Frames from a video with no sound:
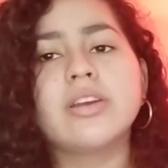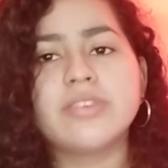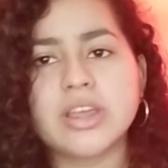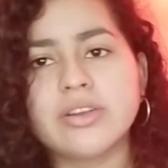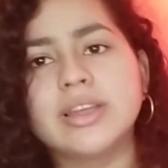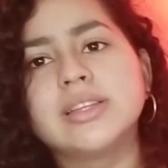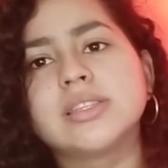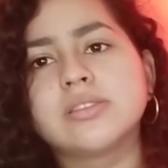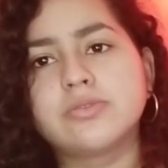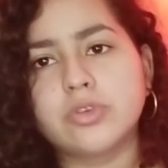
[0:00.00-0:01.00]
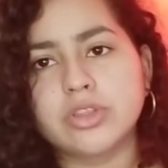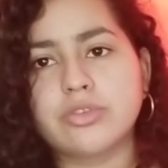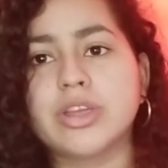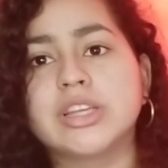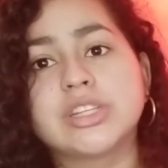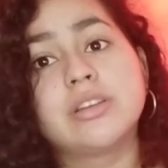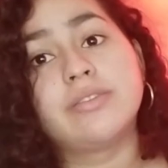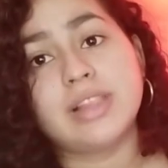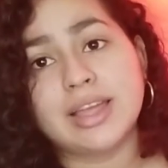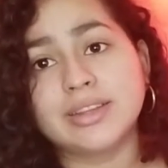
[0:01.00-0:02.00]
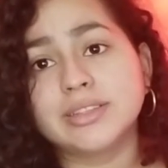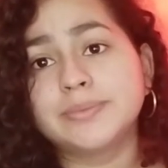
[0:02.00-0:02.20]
areas for the creation of land.